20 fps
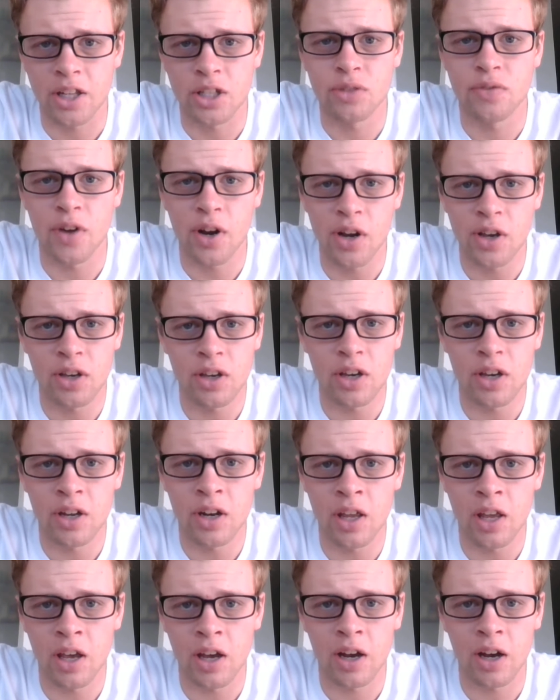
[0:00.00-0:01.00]
It's very
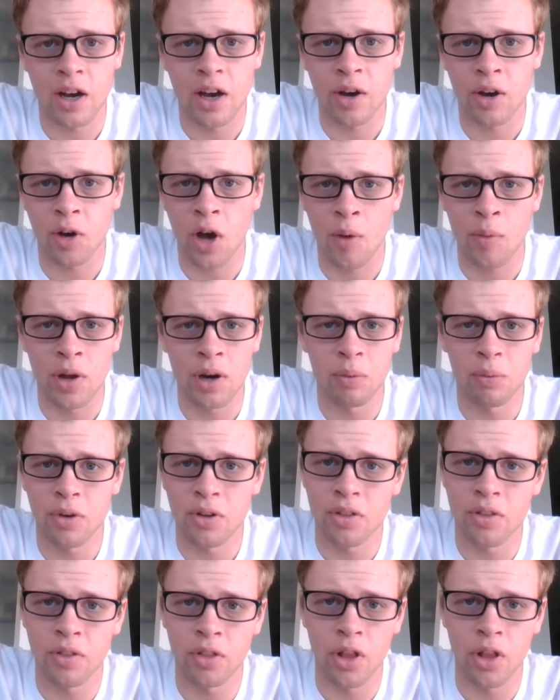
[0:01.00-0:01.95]
good. I went with